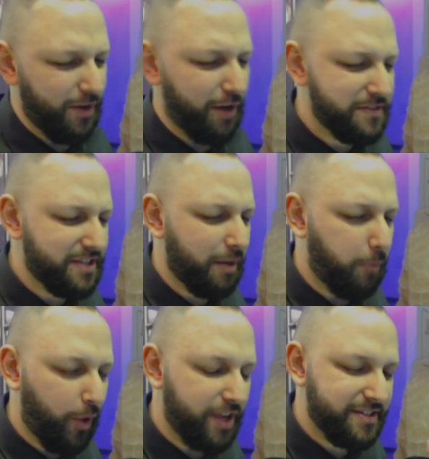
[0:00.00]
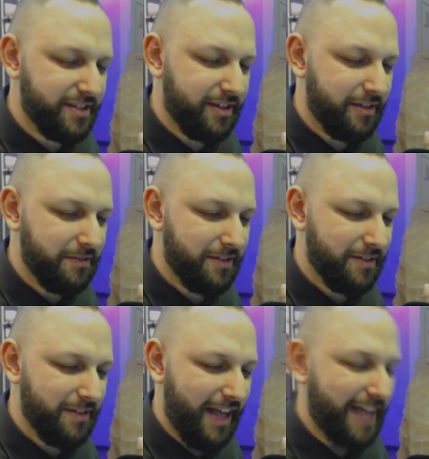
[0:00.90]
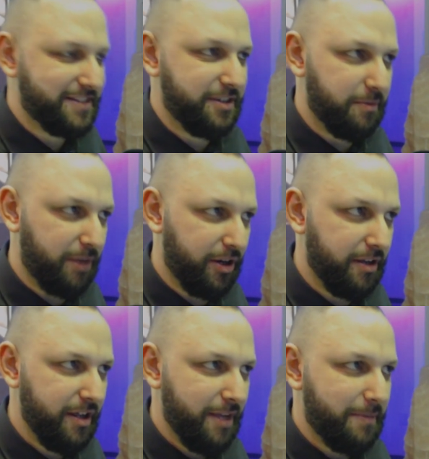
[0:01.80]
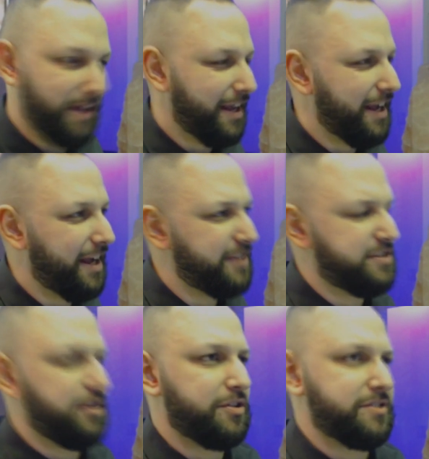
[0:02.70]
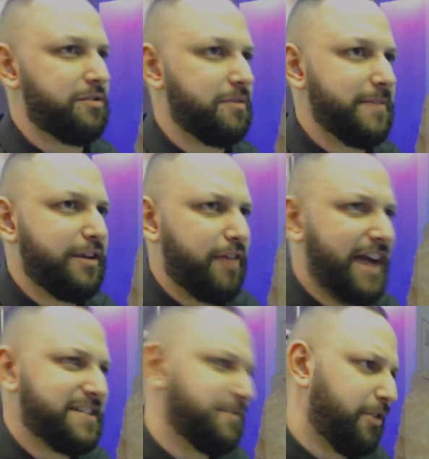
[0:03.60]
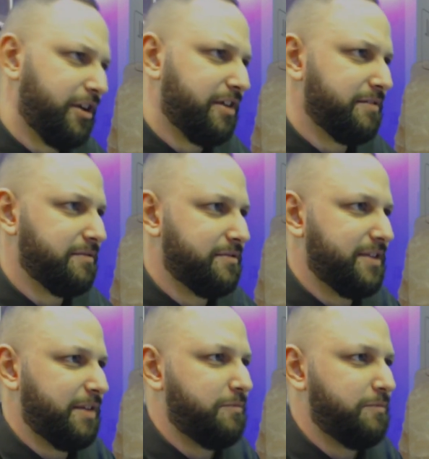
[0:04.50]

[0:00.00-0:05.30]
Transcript: obviously I wanted to ask you about it, but you also don't want to be crass about it and like